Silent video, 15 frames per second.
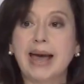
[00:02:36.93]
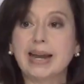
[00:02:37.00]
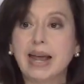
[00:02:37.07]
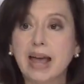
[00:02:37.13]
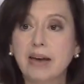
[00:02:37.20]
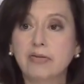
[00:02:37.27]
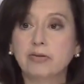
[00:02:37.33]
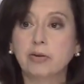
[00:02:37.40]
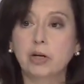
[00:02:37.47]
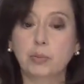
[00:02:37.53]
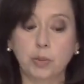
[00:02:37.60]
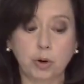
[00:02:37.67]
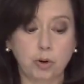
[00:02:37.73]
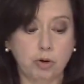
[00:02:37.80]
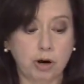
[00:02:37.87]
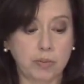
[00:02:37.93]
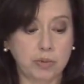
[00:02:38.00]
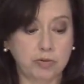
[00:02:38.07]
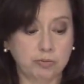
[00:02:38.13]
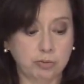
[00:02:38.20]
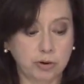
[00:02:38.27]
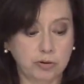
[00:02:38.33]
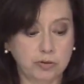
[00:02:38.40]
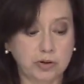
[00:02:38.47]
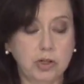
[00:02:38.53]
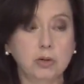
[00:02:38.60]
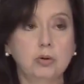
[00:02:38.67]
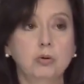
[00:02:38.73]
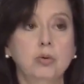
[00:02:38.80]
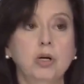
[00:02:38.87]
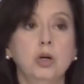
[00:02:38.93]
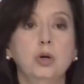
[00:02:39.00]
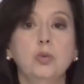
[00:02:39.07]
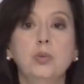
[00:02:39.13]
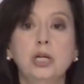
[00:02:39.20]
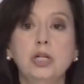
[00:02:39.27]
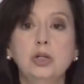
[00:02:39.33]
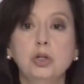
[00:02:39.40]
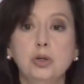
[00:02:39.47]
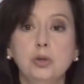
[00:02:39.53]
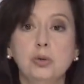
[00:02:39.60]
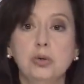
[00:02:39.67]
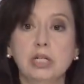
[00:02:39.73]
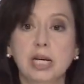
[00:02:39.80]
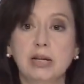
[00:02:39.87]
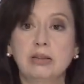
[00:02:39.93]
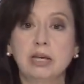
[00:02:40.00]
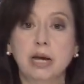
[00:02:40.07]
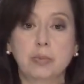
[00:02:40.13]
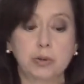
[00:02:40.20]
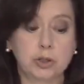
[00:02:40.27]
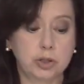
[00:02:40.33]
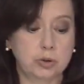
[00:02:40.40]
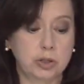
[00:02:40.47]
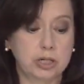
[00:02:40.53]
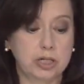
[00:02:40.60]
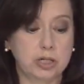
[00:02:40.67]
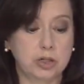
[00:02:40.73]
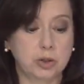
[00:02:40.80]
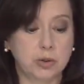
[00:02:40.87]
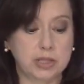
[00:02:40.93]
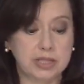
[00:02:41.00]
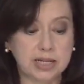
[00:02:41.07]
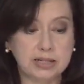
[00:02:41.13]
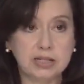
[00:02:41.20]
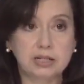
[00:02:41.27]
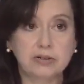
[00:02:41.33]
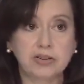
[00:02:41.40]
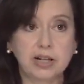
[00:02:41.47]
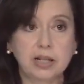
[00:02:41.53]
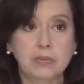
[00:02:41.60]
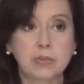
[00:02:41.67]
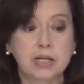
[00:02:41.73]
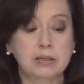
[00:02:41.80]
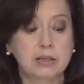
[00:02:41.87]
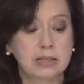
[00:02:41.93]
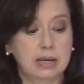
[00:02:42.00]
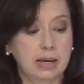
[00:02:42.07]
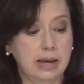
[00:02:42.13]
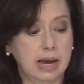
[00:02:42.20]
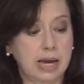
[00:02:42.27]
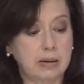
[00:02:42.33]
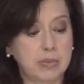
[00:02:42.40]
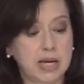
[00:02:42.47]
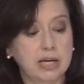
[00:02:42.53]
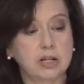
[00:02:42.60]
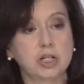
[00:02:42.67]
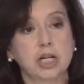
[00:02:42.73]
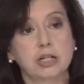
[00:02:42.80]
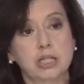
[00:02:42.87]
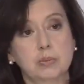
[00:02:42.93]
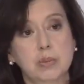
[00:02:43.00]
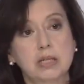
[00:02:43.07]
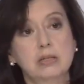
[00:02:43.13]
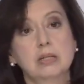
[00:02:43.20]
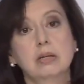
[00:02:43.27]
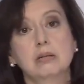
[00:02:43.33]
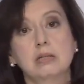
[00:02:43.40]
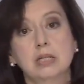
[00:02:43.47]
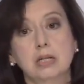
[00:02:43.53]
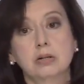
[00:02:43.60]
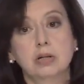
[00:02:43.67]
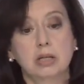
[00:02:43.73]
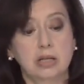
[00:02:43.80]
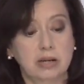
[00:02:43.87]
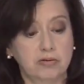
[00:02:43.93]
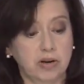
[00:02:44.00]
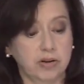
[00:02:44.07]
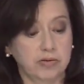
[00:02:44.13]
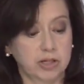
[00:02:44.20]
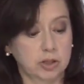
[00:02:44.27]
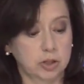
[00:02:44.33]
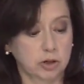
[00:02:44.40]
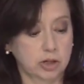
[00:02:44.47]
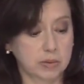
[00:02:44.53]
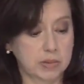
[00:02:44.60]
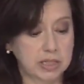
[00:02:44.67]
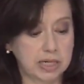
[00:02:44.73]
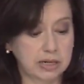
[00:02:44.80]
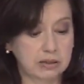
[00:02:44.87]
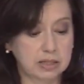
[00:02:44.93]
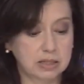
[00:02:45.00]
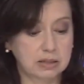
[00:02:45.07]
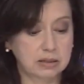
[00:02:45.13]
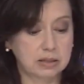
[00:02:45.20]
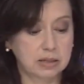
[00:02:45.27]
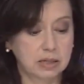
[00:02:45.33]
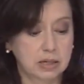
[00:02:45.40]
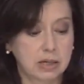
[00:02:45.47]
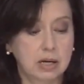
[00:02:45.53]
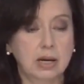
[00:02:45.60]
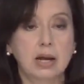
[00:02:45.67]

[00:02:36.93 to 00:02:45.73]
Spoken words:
At every program review, we do take the opportunity to assess developments and make adjustments considering the evolving circumstances.